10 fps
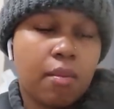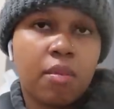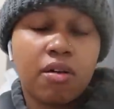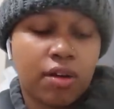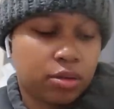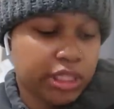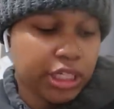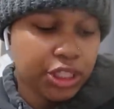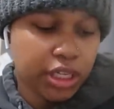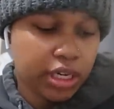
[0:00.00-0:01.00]

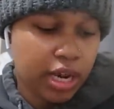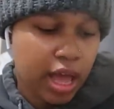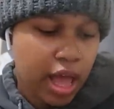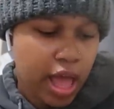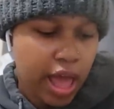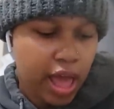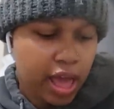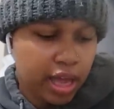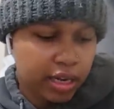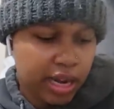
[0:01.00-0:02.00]
foundation,
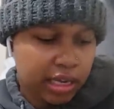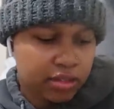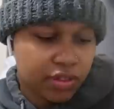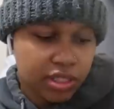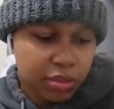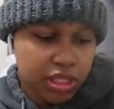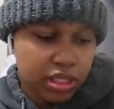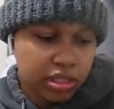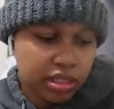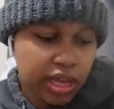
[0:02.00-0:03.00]
and it has vitamin
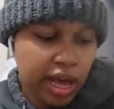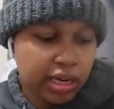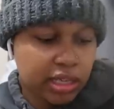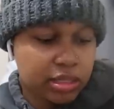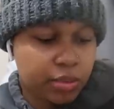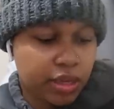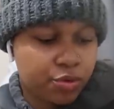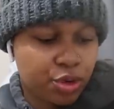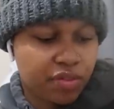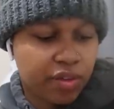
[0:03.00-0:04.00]
C and SPF
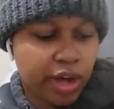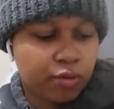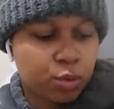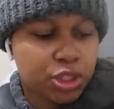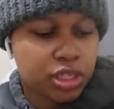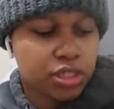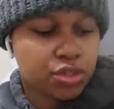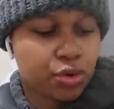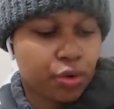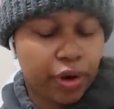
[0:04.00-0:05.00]
25, which is
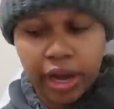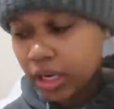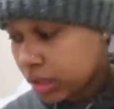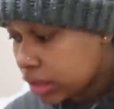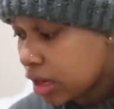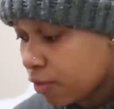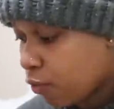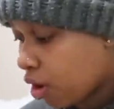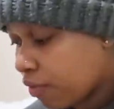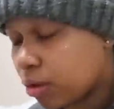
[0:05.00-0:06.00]
great for
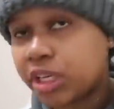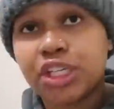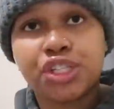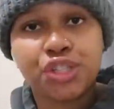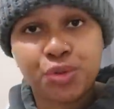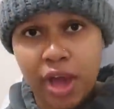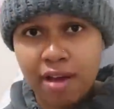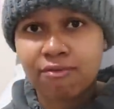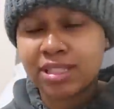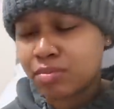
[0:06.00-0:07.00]
a foundation to have
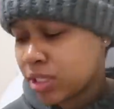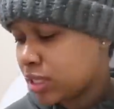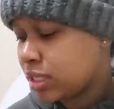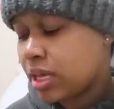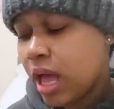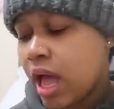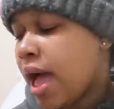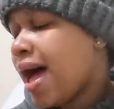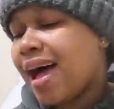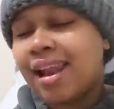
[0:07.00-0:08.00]
vitamin C.
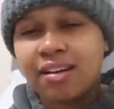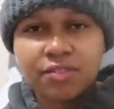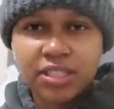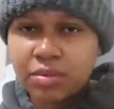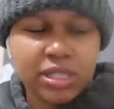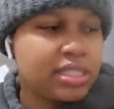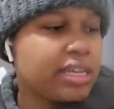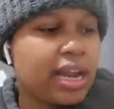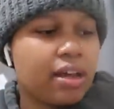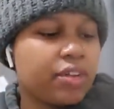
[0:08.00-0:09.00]
I love vitamin C, I
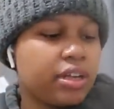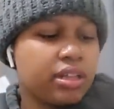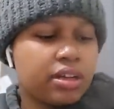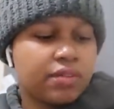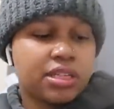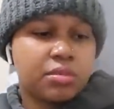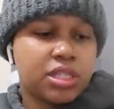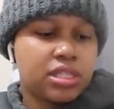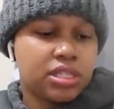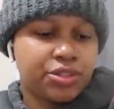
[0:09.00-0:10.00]
love anything vitamin
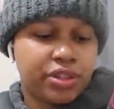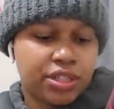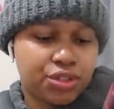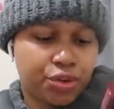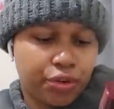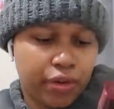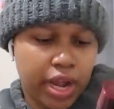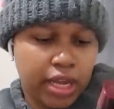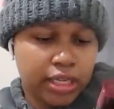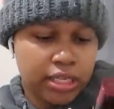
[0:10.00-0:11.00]
C, so that's
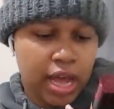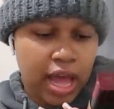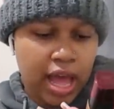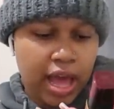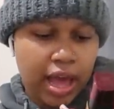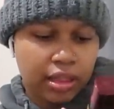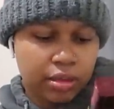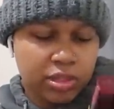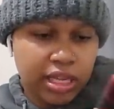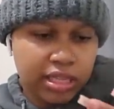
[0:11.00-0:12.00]
great. I had them
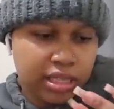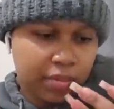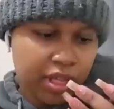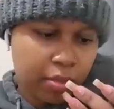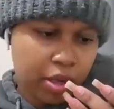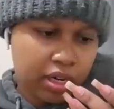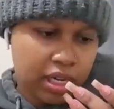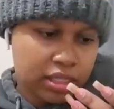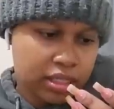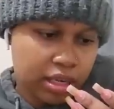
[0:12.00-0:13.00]
saying something about
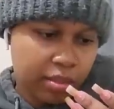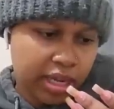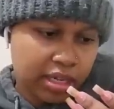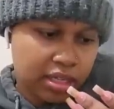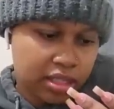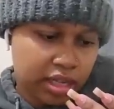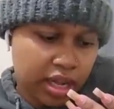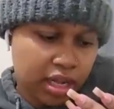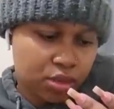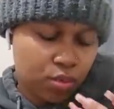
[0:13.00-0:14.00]
niacinamide yesterday
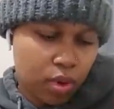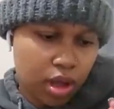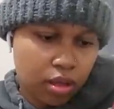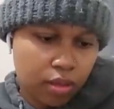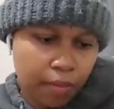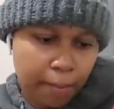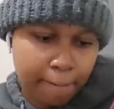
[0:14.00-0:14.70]
as well.